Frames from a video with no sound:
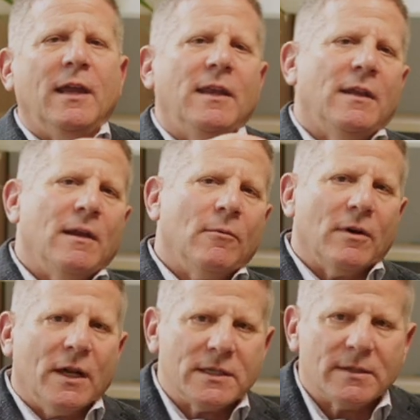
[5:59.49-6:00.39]
and then there
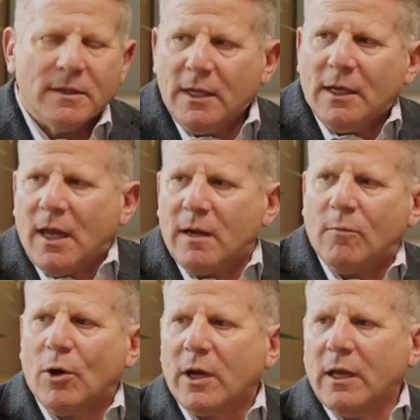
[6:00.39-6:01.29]
were us kind of
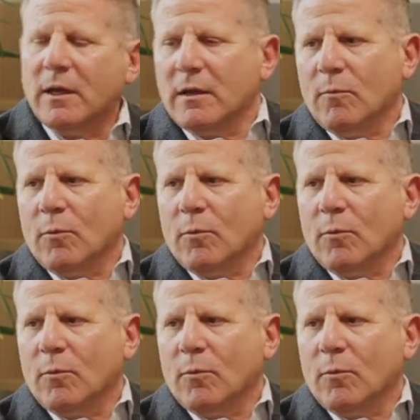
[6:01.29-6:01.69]
working